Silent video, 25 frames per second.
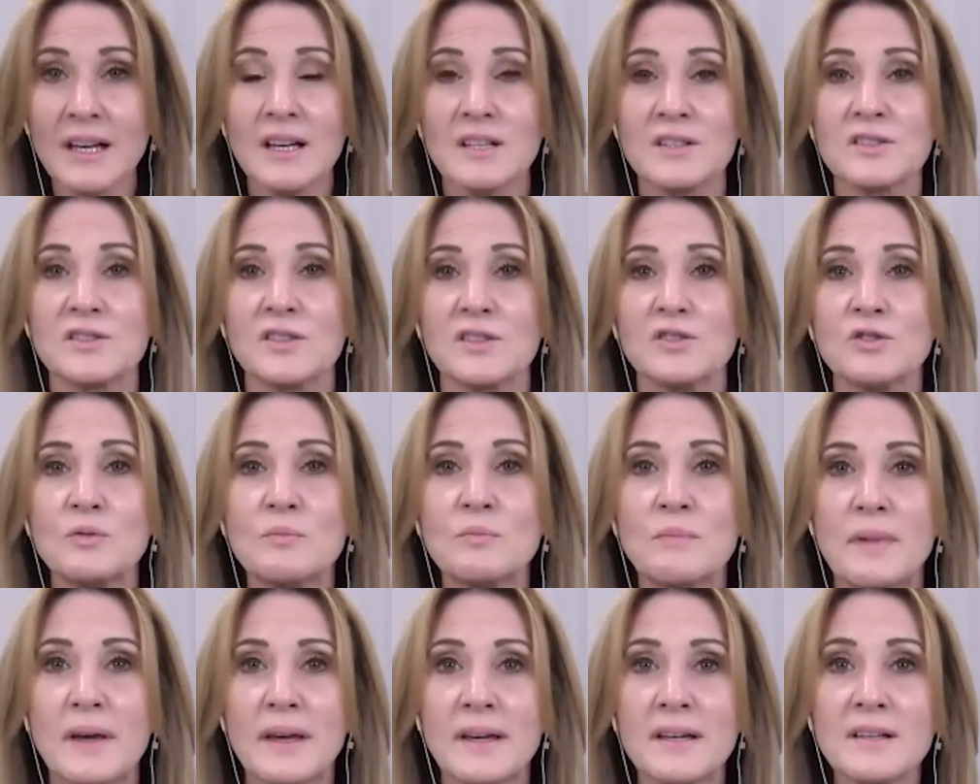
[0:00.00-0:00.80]
So you
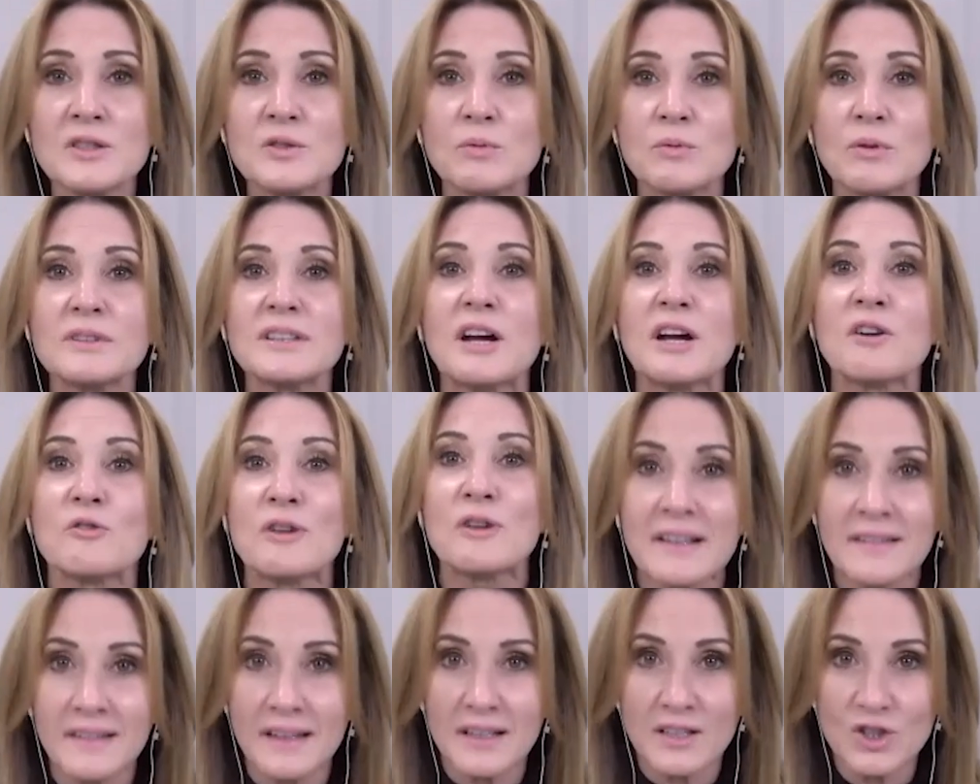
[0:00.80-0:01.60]
may as well
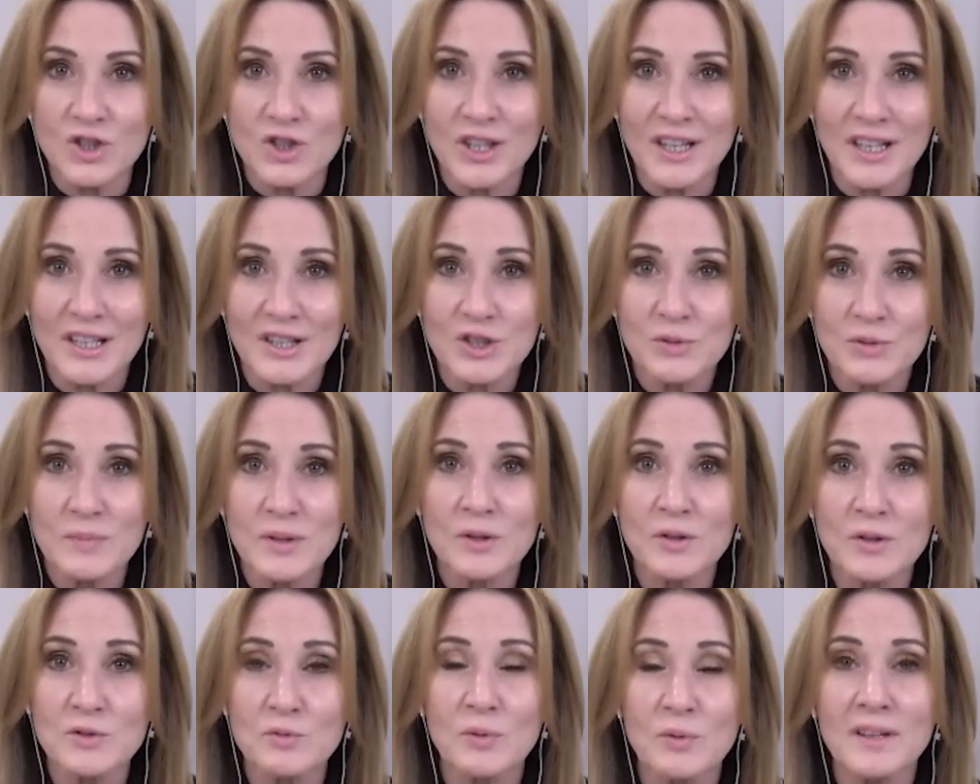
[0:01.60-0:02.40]
direct that change
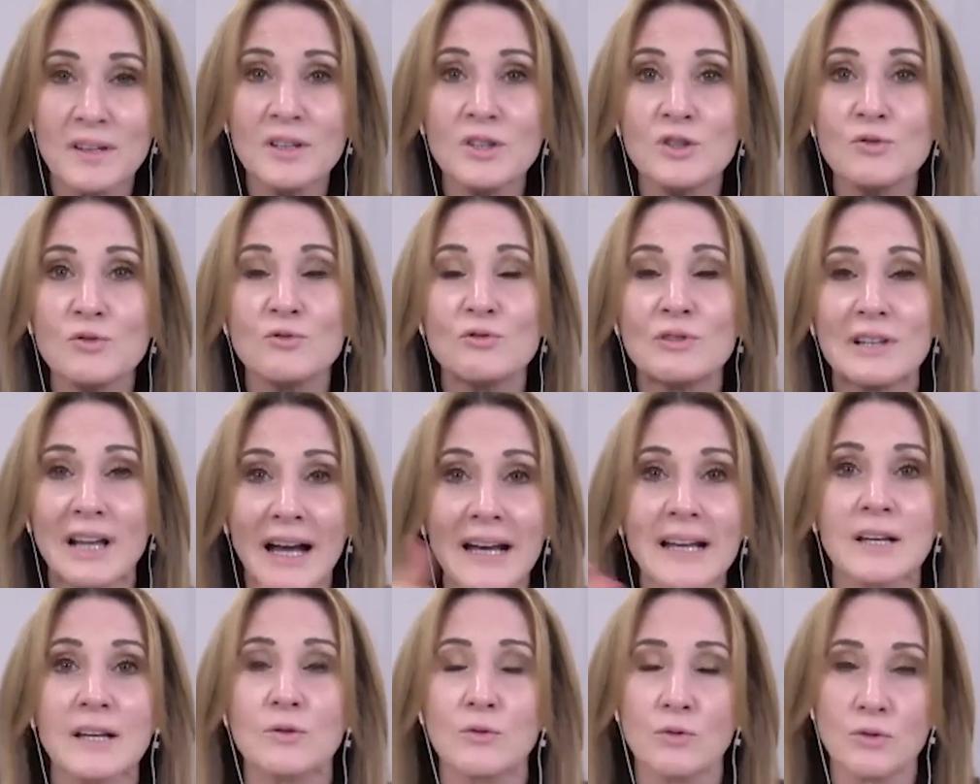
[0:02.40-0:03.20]
because whether you
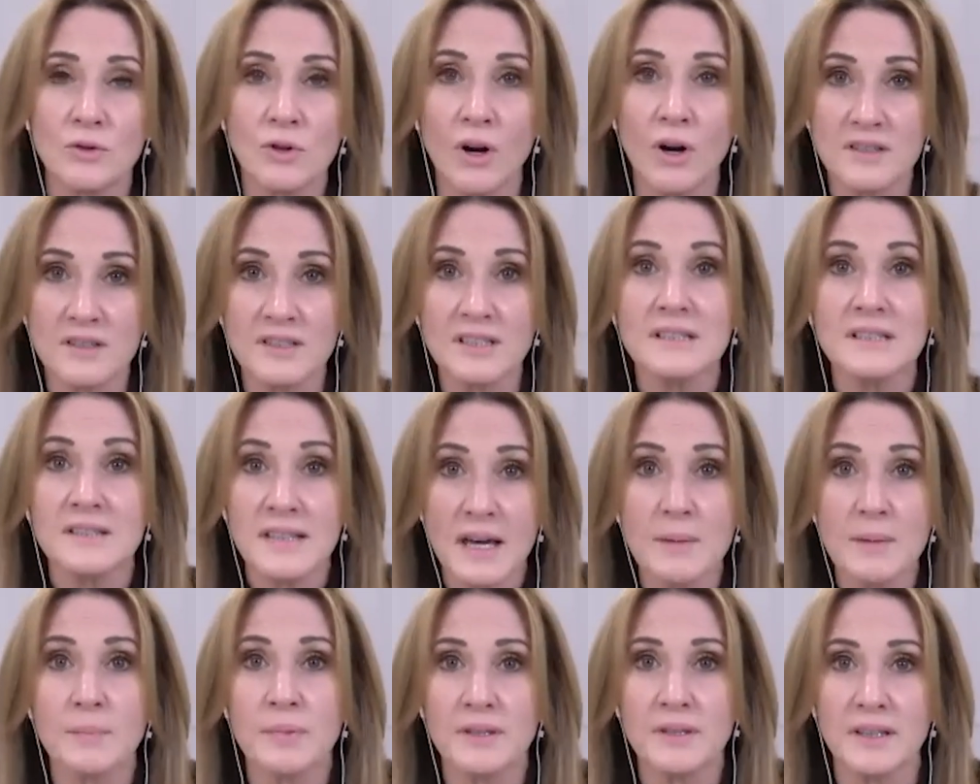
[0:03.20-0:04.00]
like it or not, it's
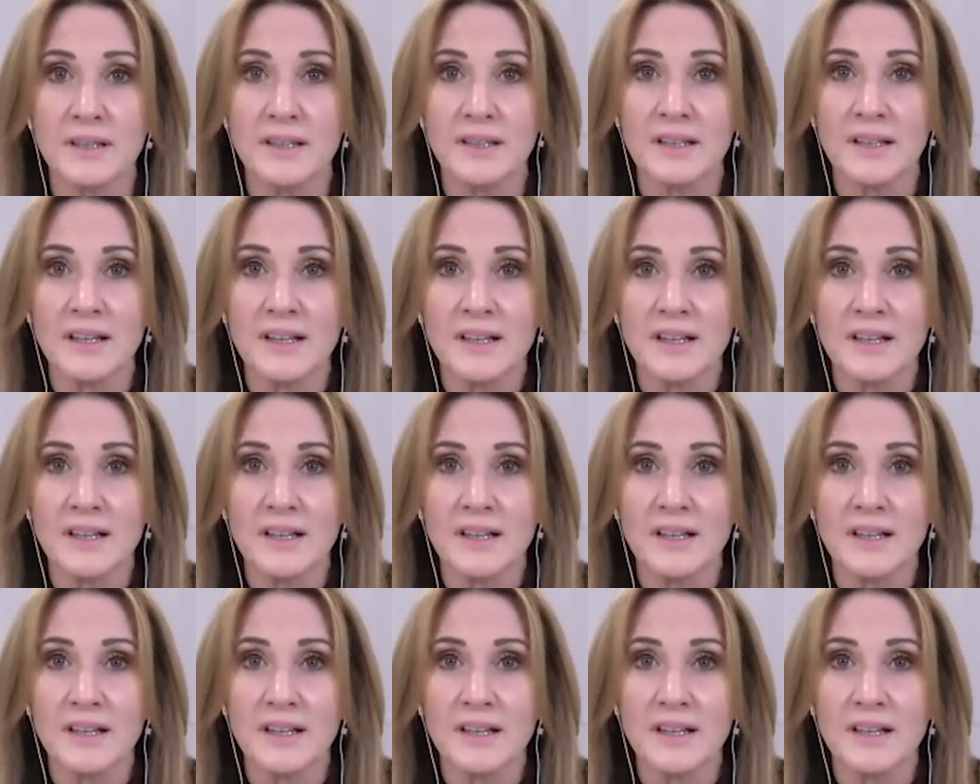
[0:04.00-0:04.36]
happening.